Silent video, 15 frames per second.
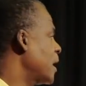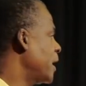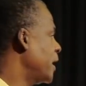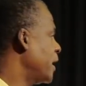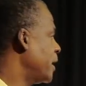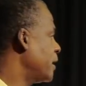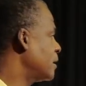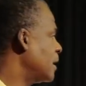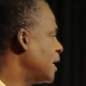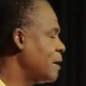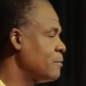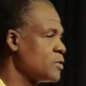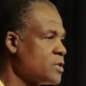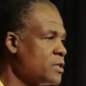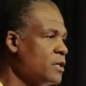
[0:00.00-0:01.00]
and
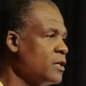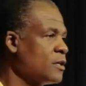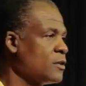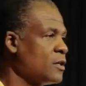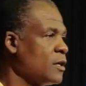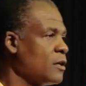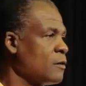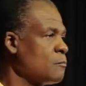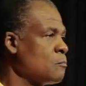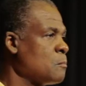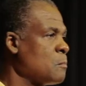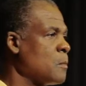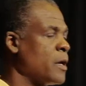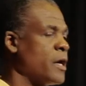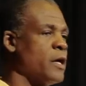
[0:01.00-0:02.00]
I'm sitting there,
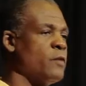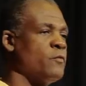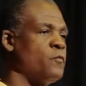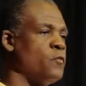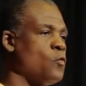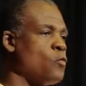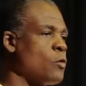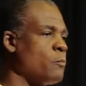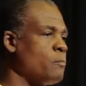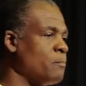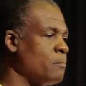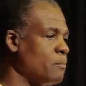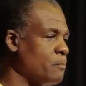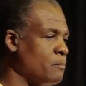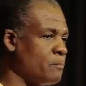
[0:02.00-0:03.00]
and
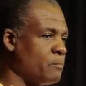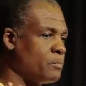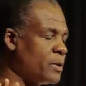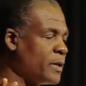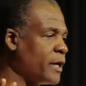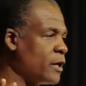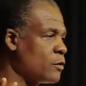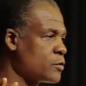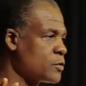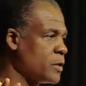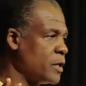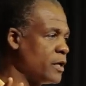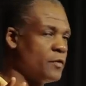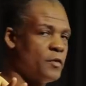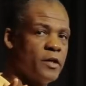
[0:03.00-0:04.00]
four players
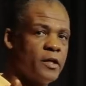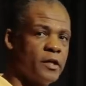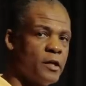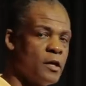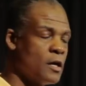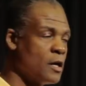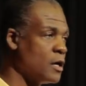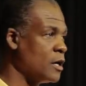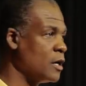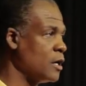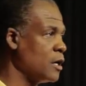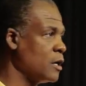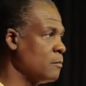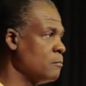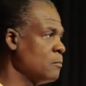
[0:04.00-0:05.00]
and the
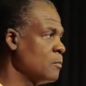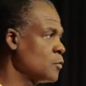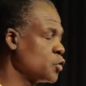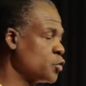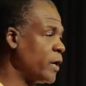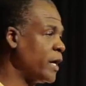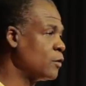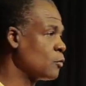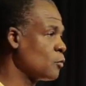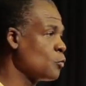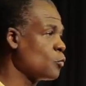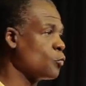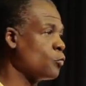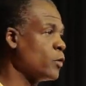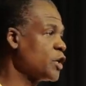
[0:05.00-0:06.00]
uh, trainer
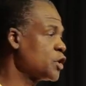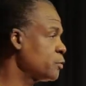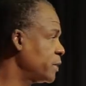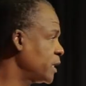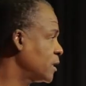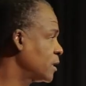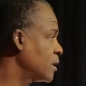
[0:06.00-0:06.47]
rush me